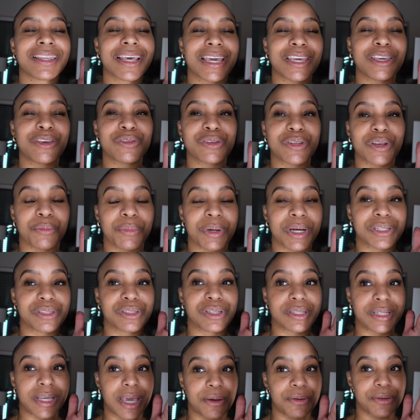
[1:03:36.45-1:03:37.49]
thank you so much.
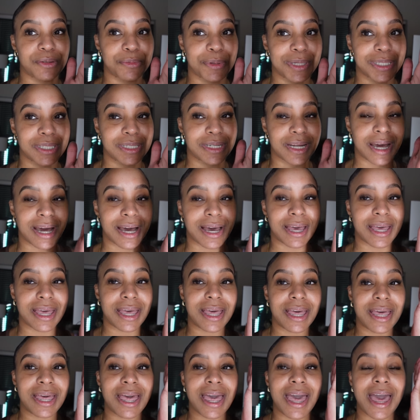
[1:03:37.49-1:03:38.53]
This camera's about to die.
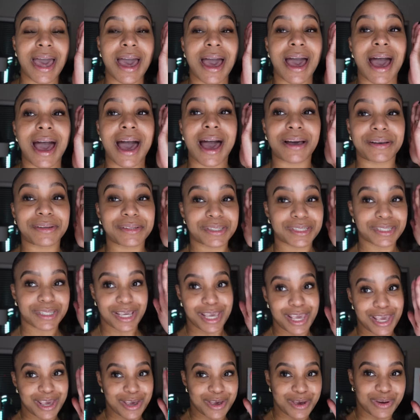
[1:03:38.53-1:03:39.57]
I'll
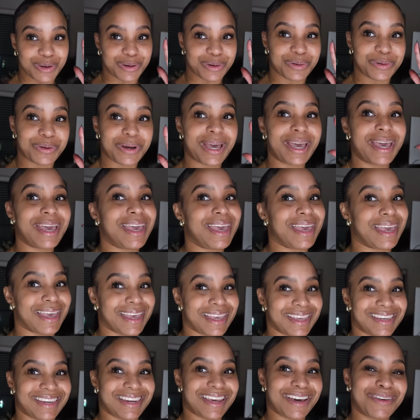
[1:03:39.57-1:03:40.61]
see you
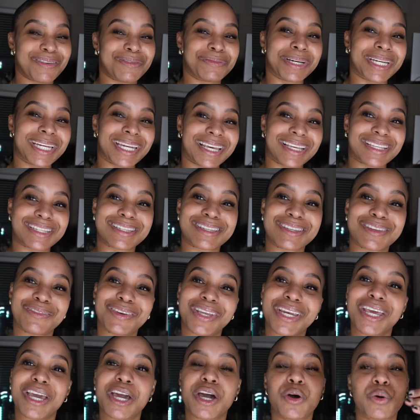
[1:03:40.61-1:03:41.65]
in my next
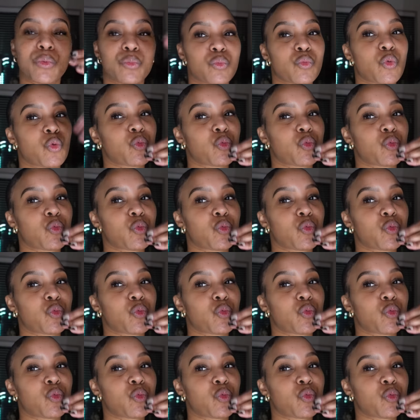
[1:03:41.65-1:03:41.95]
video.